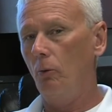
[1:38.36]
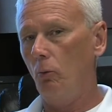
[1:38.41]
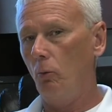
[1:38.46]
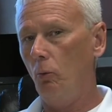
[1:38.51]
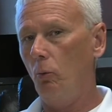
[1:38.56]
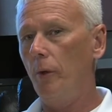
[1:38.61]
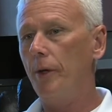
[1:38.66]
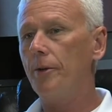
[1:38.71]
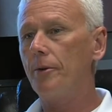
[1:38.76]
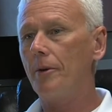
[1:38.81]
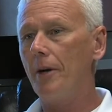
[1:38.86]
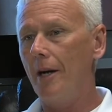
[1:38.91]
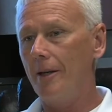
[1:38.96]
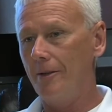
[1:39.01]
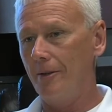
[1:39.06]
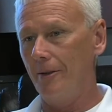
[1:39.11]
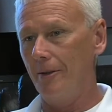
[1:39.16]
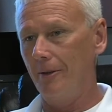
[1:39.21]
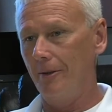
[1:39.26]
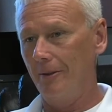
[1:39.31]
We try
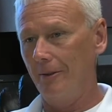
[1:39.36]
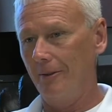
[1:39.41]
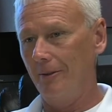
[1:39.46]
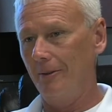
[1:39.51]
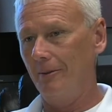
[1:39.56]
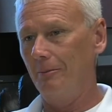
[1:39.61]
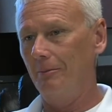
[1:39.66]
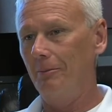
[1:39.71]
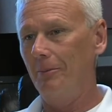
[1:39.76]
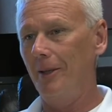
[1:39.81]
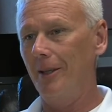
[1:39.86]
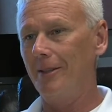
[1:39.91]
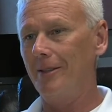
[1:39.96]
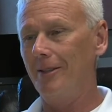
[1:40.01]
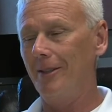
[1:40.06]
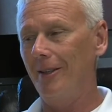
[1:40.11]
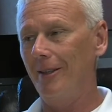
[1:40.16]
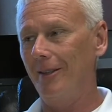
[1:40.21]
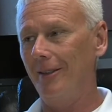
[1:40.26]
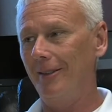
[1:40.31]
to.
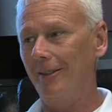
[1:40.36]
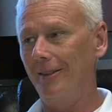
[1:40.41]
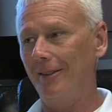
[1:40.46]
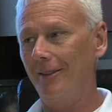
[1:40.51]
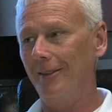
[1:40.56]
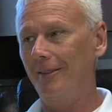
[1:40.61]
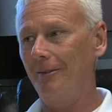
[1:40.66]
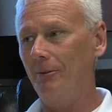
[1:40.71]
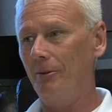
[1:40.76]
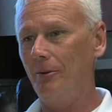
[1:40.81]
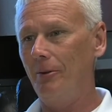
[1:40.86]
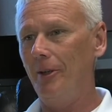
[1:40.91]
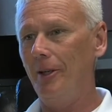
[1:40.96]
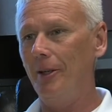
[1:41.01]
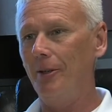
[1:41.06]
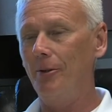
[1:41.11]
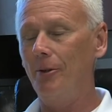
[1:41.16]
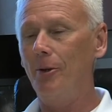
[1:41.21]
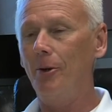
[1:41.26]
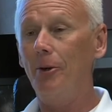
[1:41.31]
But uh,
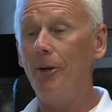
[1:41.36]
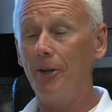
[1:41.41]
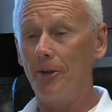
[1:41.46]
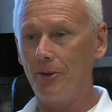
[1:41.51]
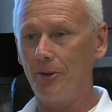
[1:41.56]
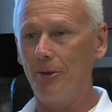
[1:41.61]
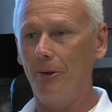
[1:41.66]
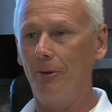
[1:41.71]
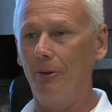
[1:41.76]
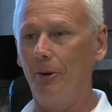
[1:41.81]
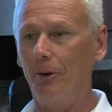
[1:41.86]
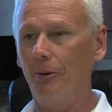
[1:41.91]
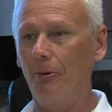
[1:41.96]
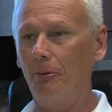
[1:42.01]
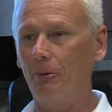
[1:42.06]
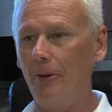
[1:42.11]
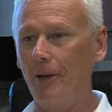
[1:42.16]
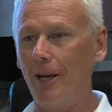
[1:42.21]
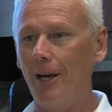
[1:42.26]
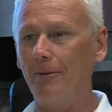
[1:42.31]
in doing so, though,
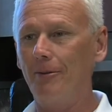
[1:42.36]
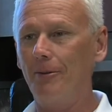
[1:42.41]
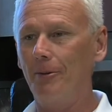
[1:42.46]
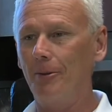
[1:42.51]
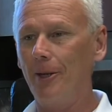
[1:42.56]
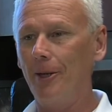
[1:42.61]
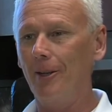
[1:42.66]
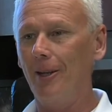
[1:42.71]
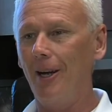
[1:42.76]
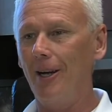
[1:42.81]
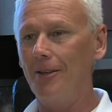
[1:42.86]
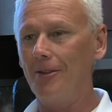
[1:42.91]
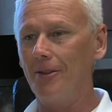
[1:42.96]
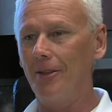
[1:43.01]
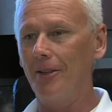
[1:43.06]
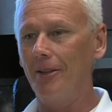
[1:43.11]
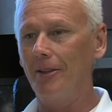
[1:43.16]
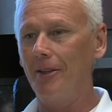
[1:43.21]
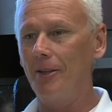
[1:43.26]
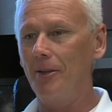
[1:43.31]
we have to realize
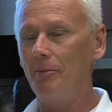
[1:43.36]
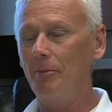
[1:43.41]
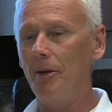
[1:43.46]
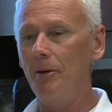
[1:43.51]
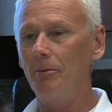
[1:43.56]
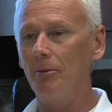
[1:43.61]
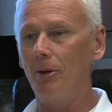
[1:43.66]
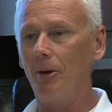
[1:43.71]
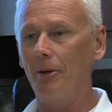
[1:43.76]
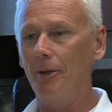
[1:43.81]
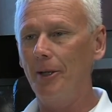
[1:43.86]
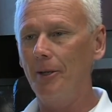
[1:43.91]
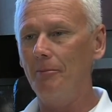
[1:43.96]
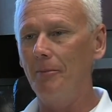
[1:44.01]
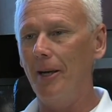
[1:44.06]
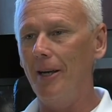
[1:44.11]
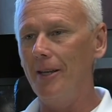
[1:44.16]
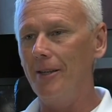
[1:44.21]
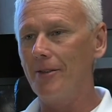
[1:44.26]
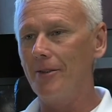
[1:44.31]
that these people are
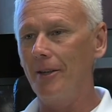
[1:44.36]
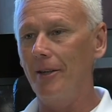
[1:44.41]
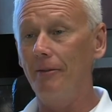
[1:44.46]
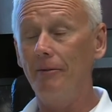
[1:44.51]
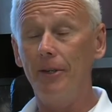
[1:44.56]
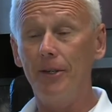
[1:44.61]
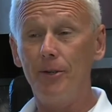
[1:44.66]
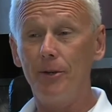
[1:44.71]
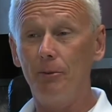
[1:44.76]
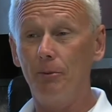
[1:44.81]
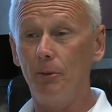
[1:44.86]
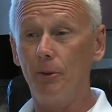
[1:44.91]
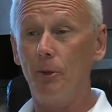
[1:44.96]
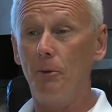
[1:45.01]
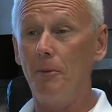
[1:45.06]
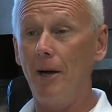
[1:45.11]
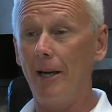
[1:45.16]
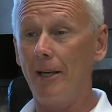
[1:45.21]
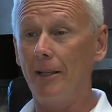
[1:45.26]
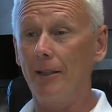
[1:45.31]
inmates and eventually will go
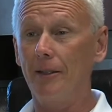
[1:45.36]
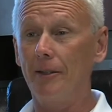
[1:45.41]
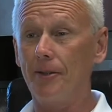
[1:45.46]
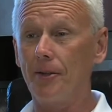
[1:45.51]
back into